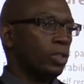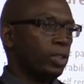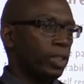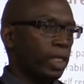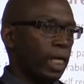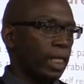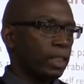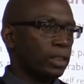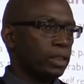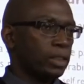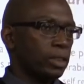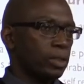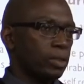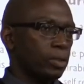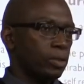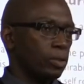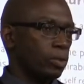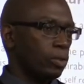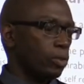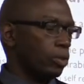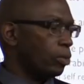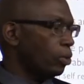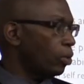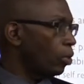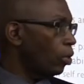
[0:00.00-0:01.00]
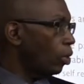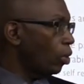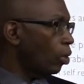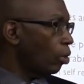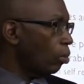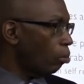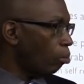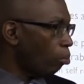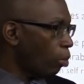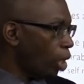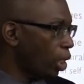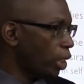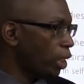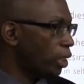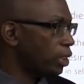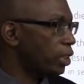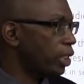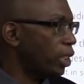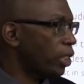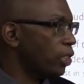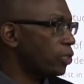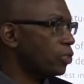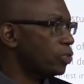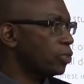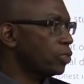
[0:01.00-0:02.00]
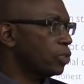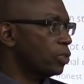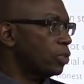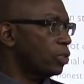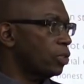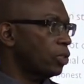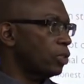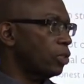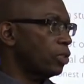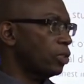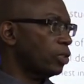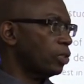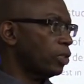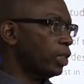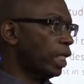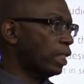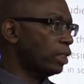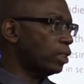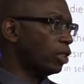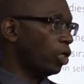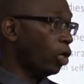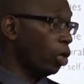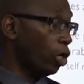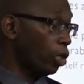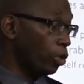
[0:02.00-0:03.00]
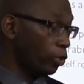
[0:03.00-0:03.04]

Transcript: that monitors that